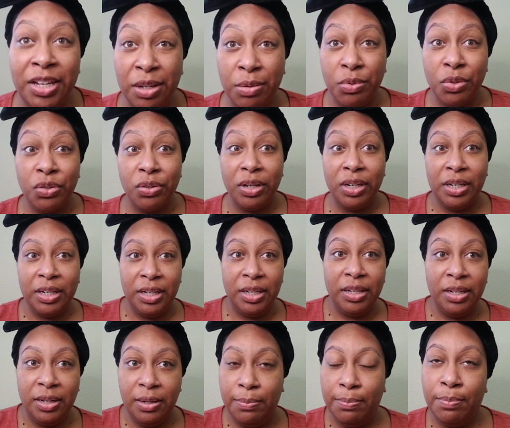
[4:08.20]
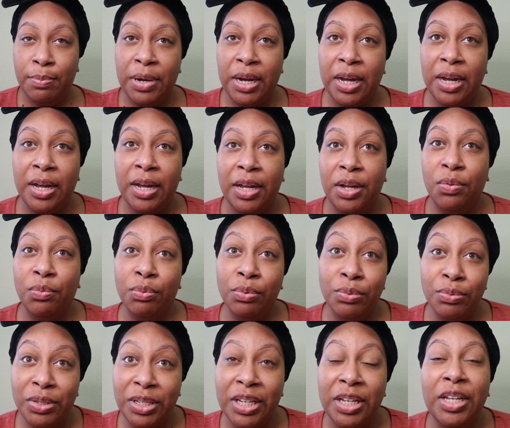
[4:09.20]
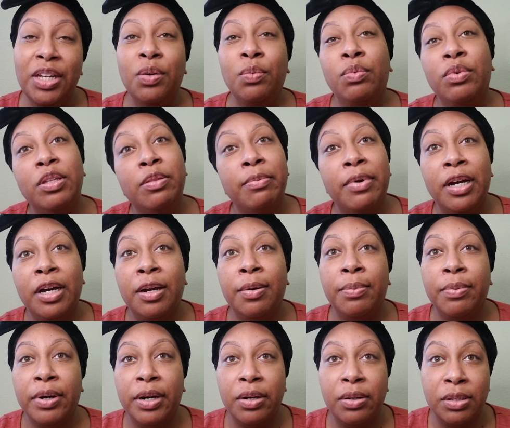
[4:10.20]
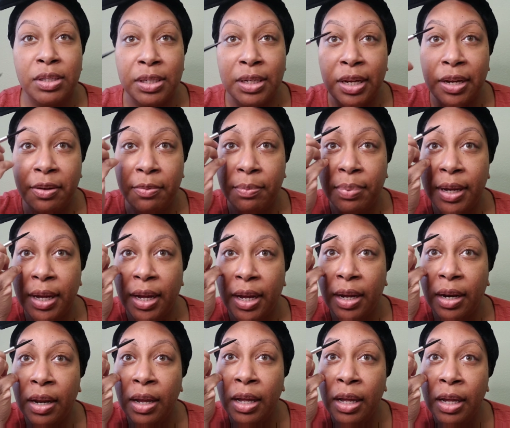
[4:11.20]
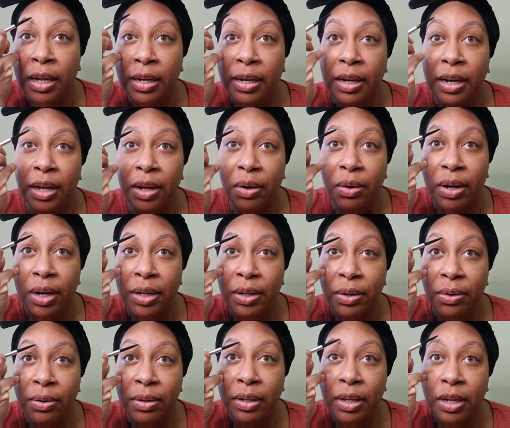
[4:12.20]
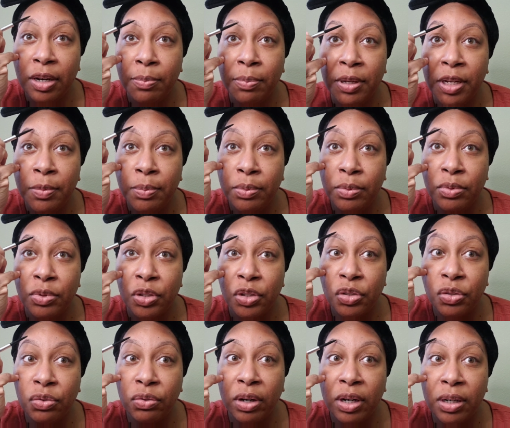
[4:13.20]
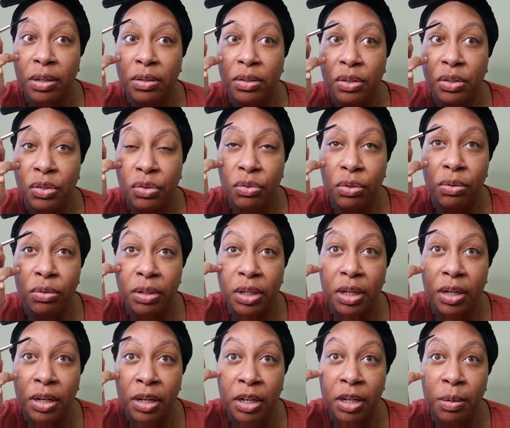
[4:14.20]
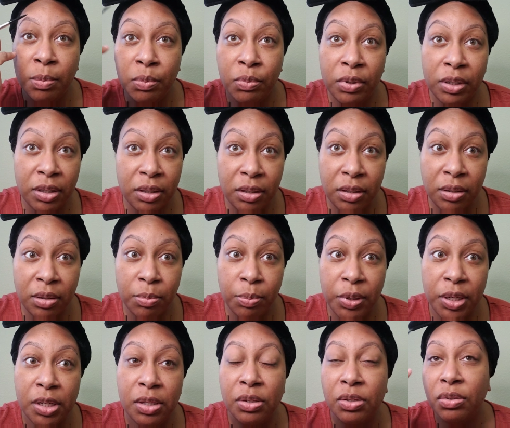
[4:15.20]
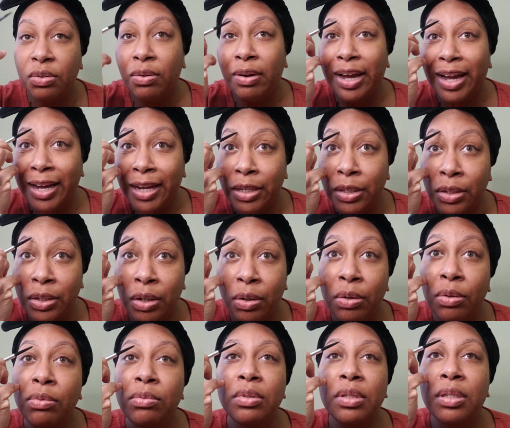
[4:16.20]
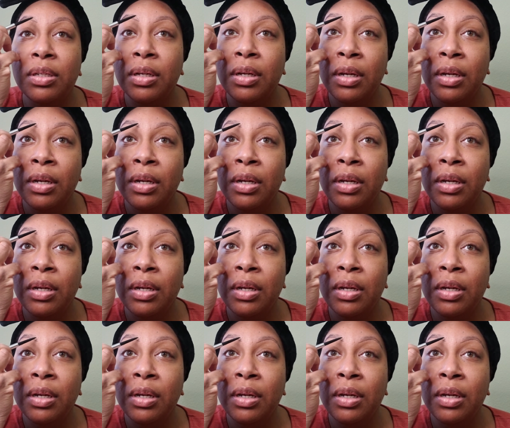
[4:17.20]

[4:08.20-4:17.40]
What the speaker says: I am trying to get my routine with my eyebrows down pat. Now, I know a lot of people stroke up with the pencil. I don't.